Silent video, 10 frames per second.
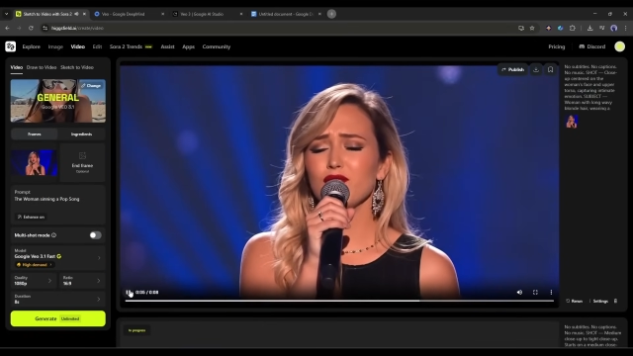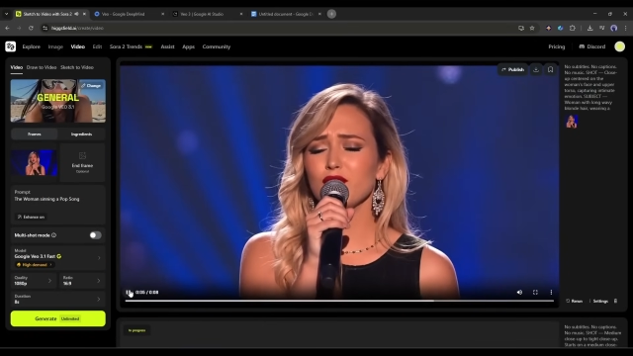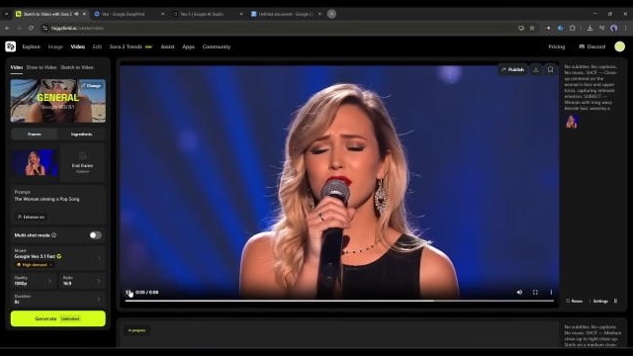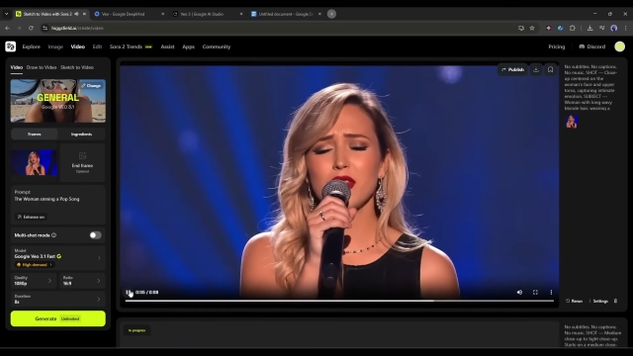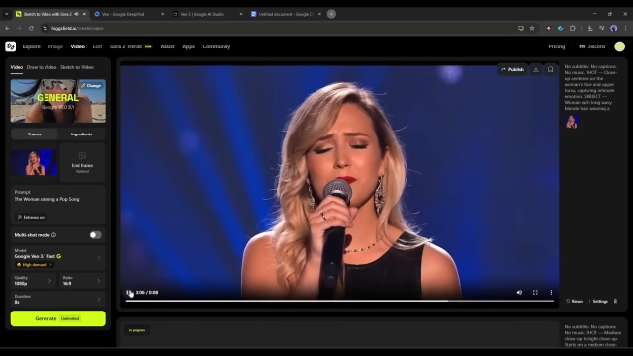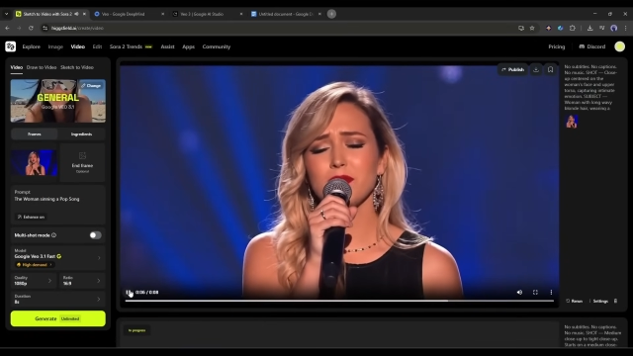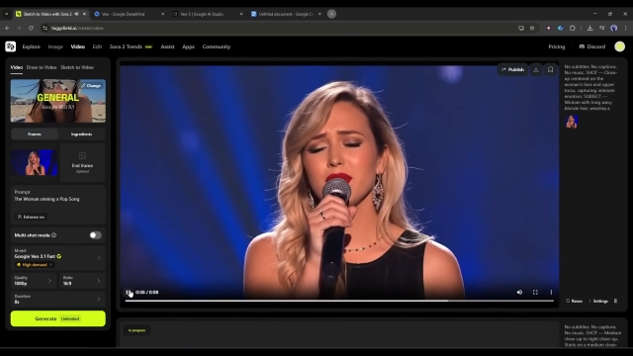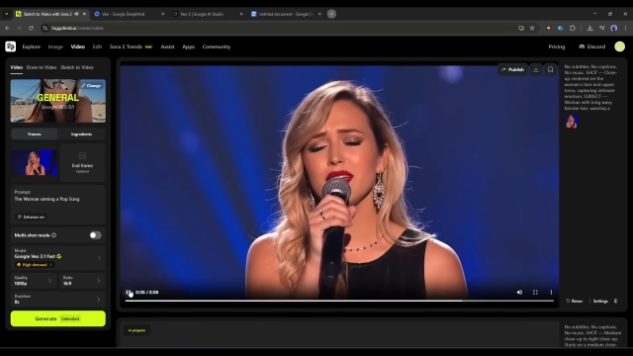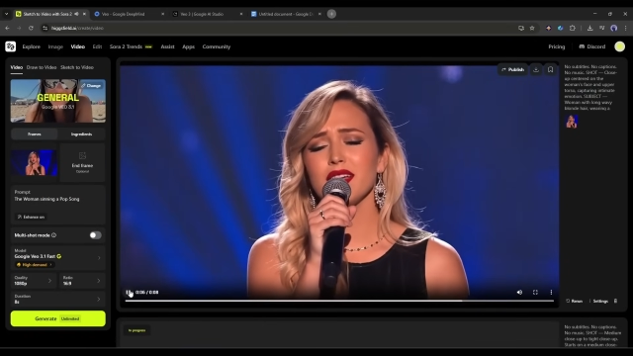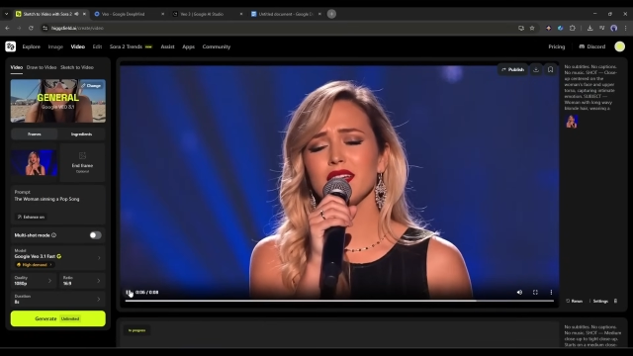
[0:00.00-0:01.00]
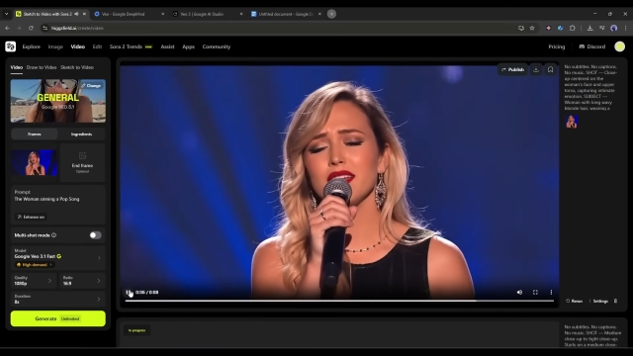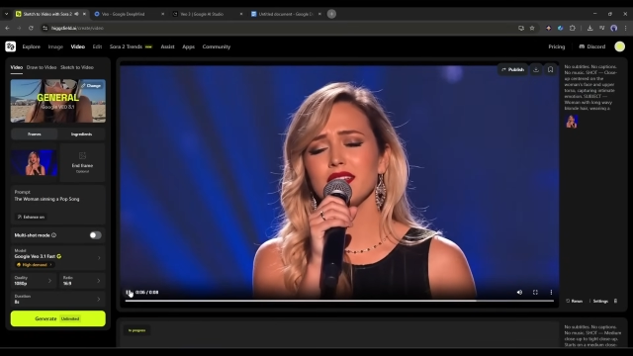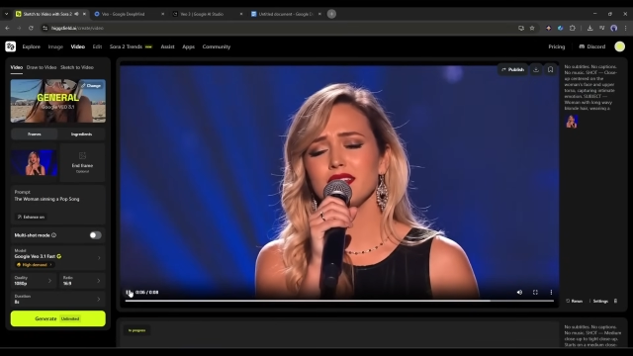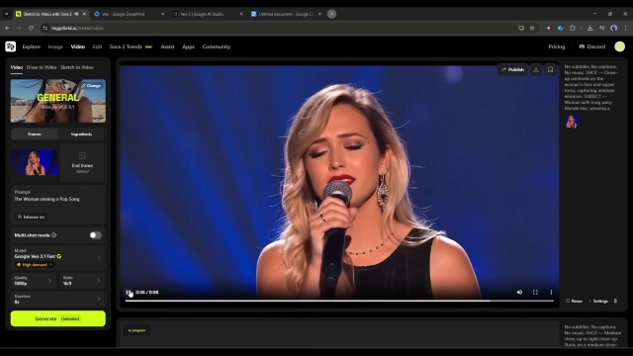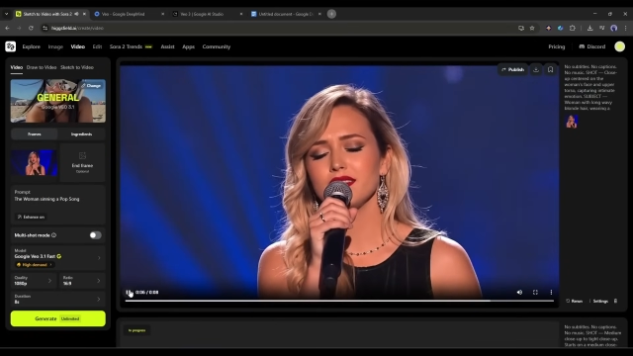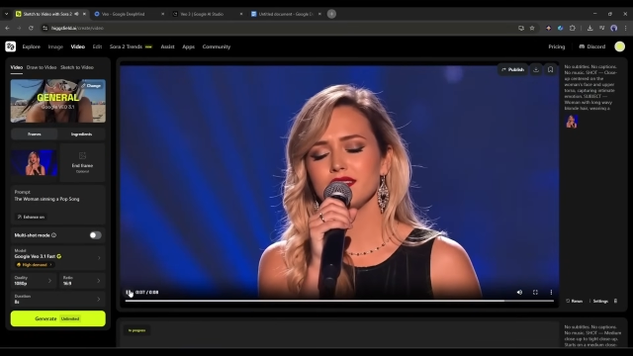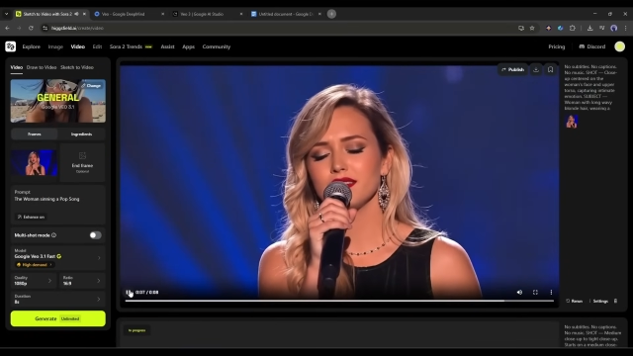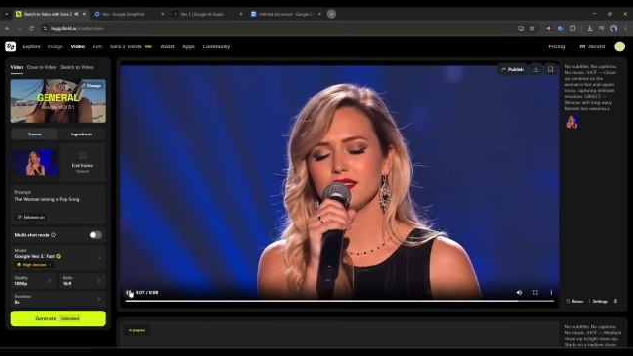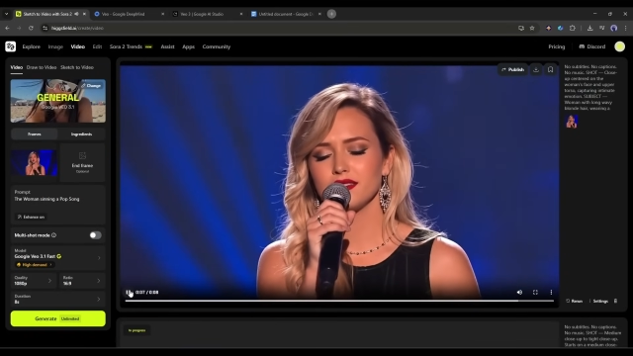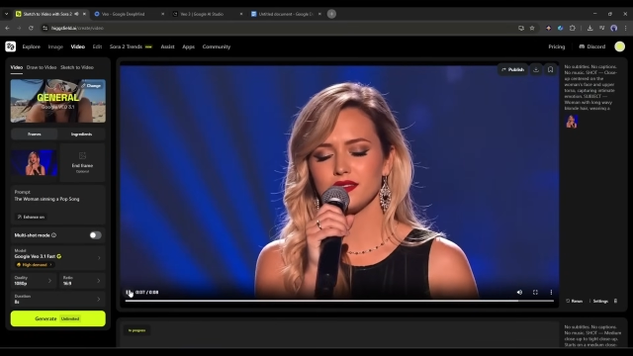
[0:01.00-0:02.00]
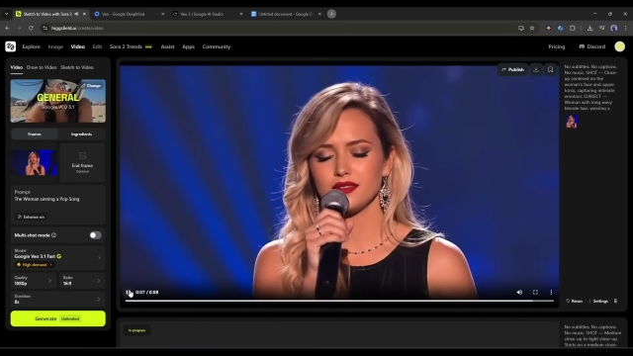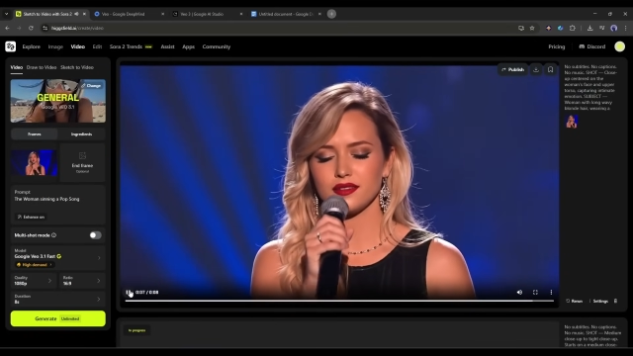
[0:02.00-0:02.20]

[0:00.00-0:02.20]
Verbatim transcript: The expression, lip sync,